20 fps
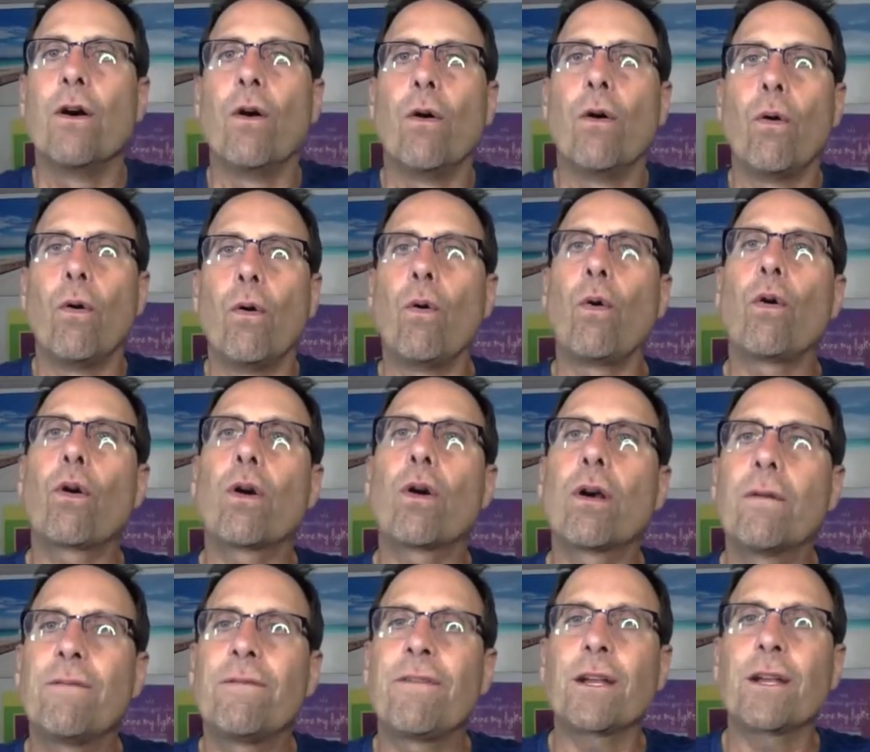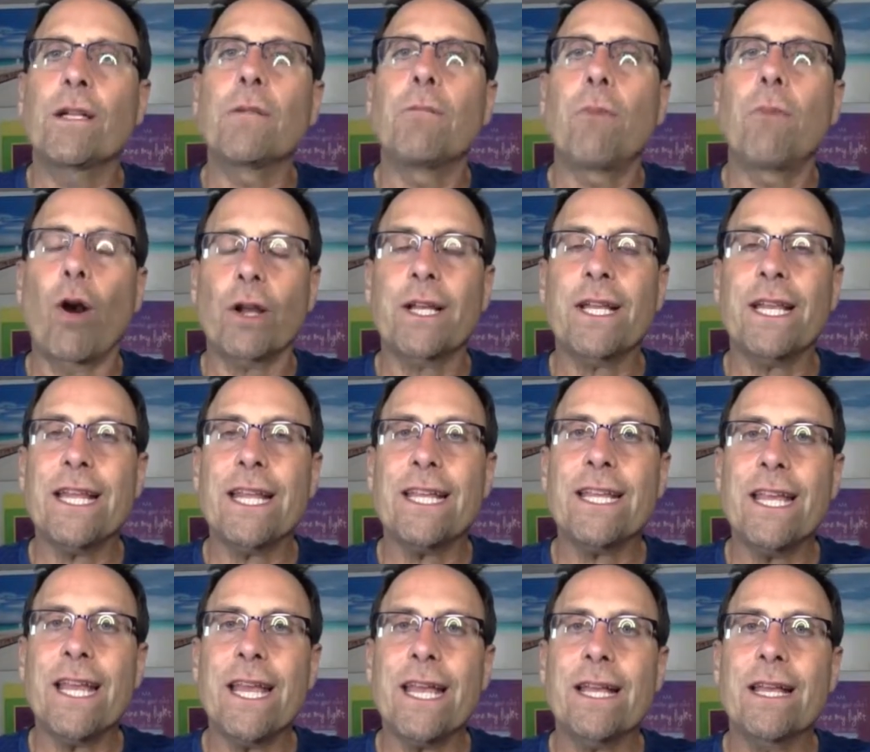or Funnel Marketing
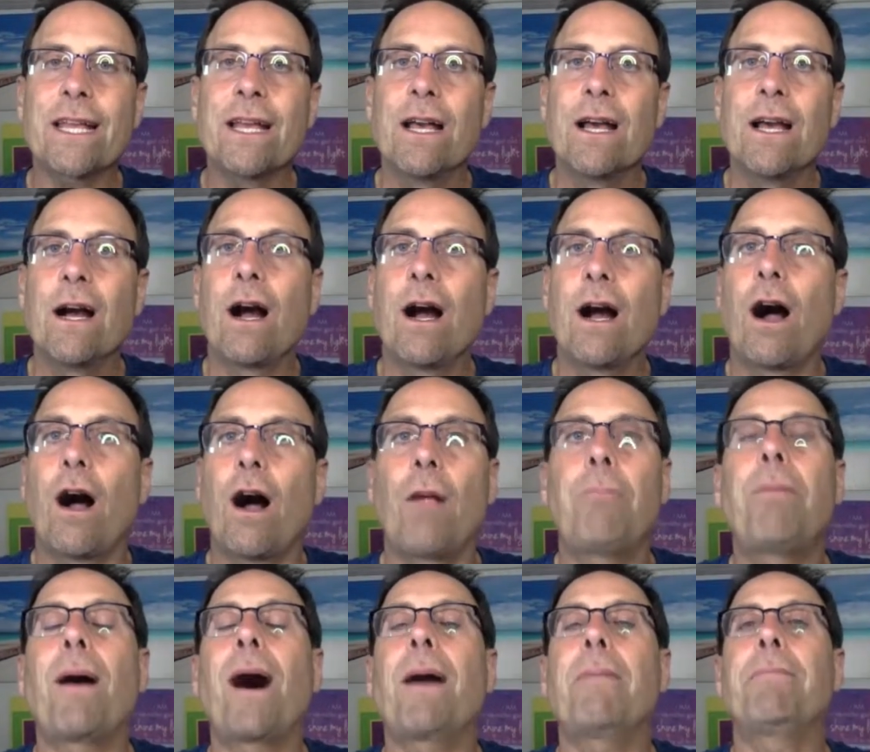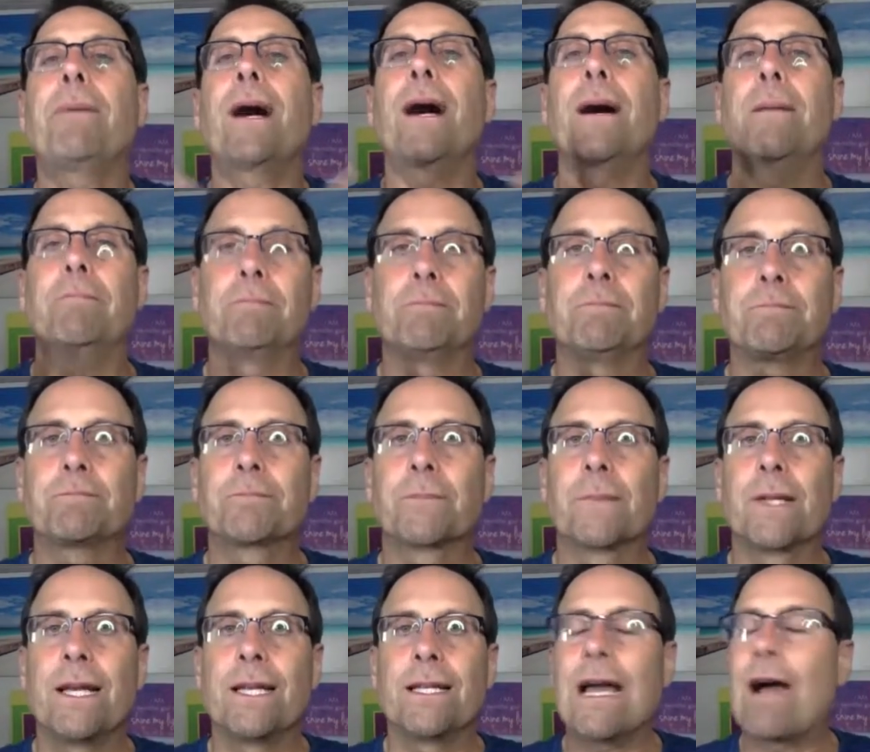King, I'll pop up.
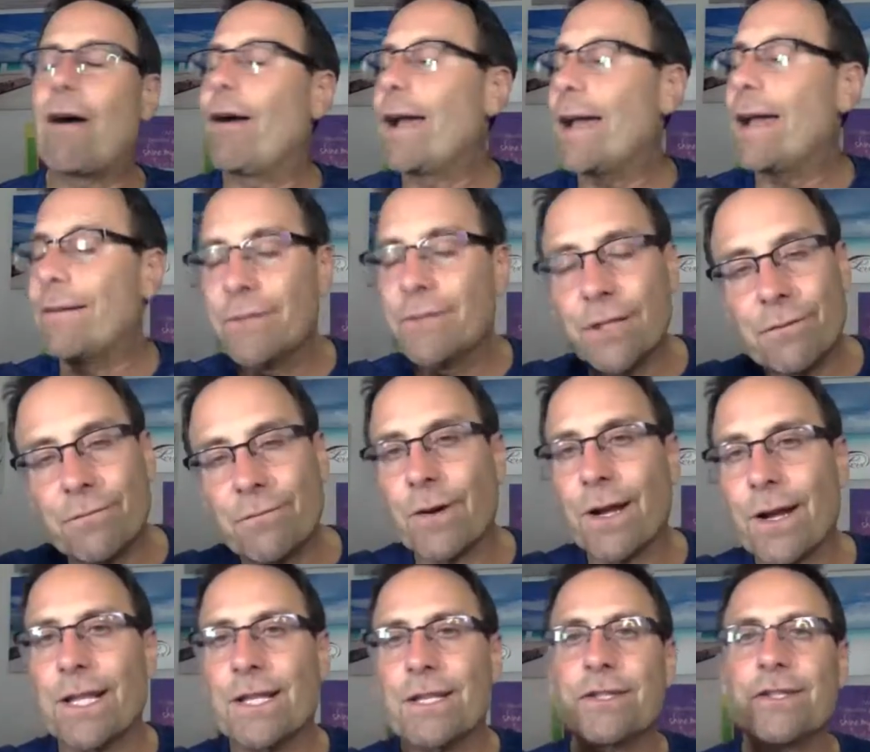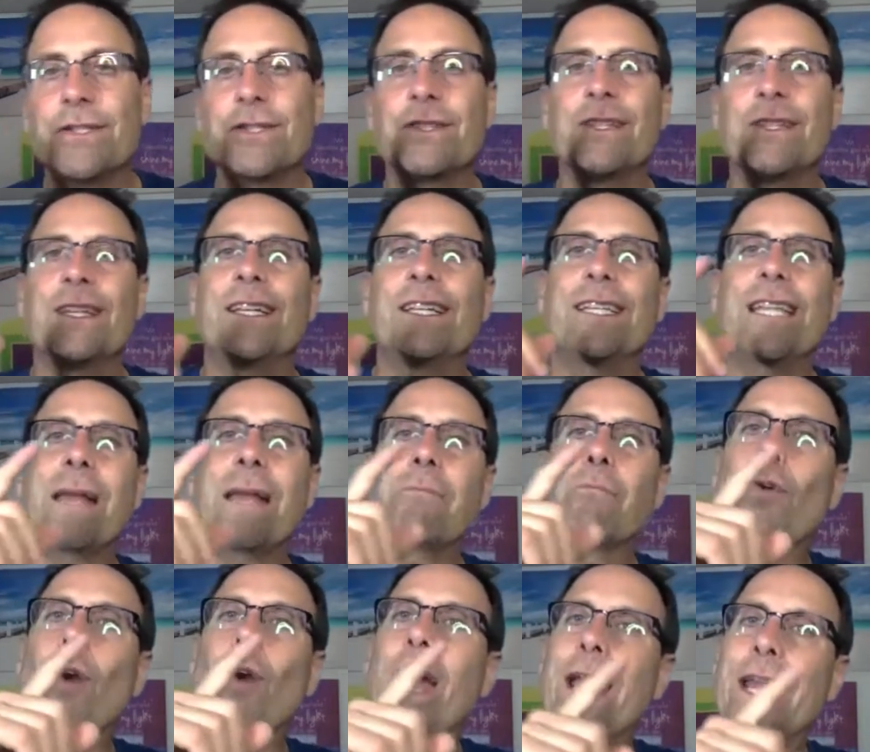Now, I have good friends named
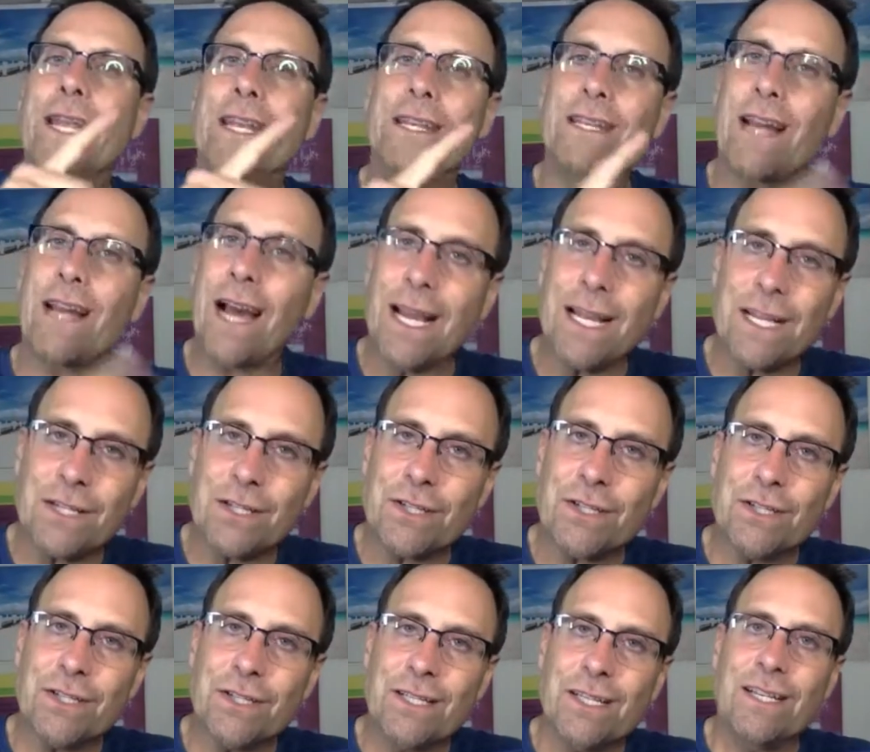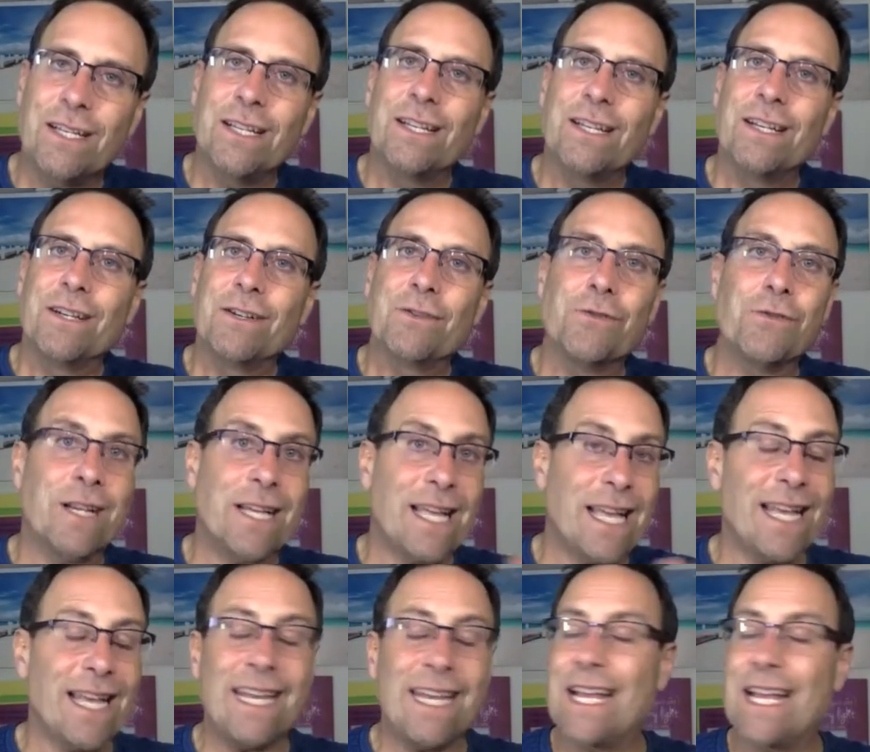Ryan Dice, who,
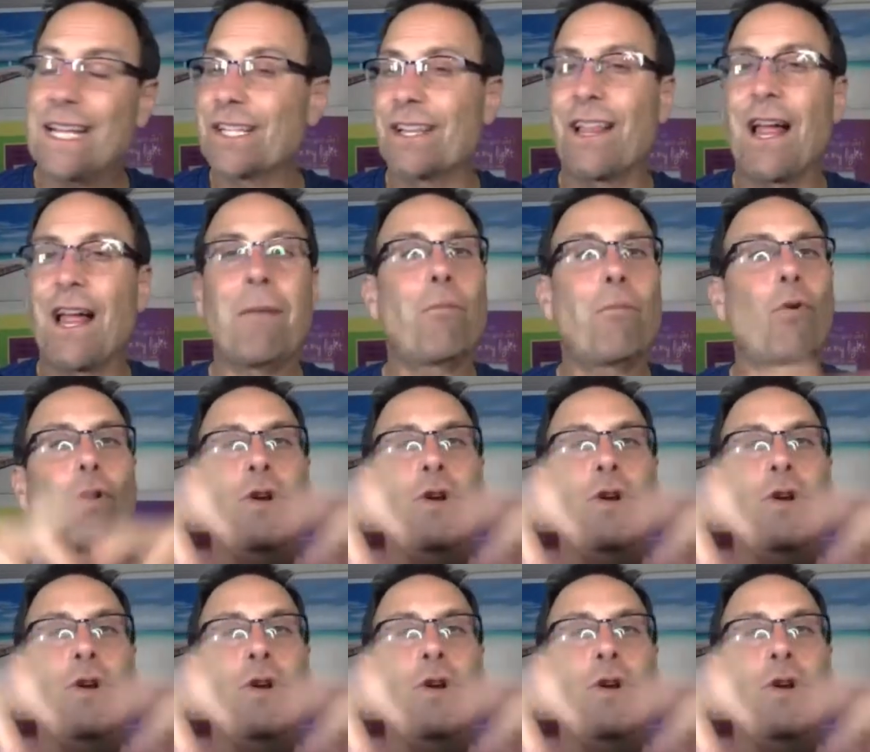again, has a lot more